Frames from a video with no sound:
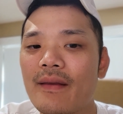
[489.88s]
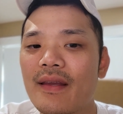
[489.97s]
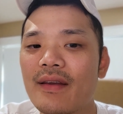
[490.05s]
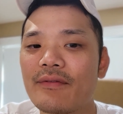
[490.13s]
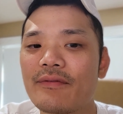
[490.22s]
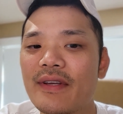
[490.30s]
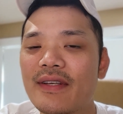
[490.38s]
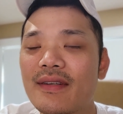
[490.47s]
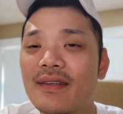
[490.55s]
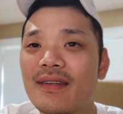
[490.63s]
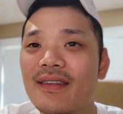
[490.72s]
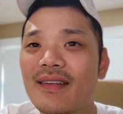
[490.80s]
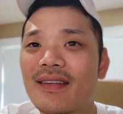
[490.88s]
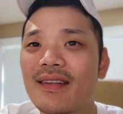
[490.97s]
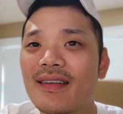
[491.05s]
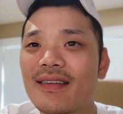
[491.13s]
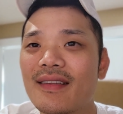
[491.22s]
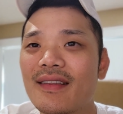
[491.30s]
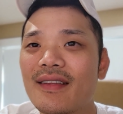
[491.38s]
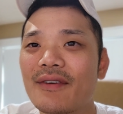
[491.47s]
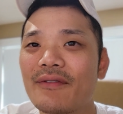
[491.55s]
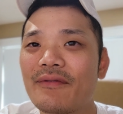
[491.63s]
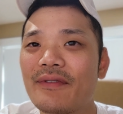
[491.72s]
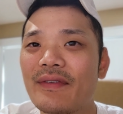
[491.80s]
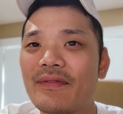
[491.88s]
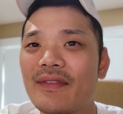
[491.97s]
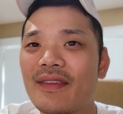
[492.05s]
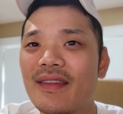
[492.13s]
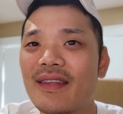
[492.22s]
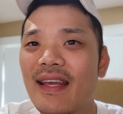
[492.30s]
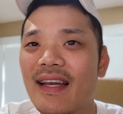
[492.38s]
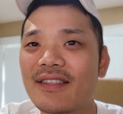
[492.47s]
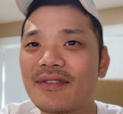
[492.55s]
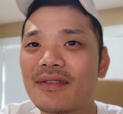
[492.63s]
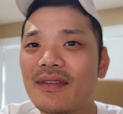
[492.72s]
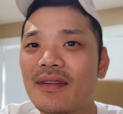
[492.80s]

it feet the fifth the x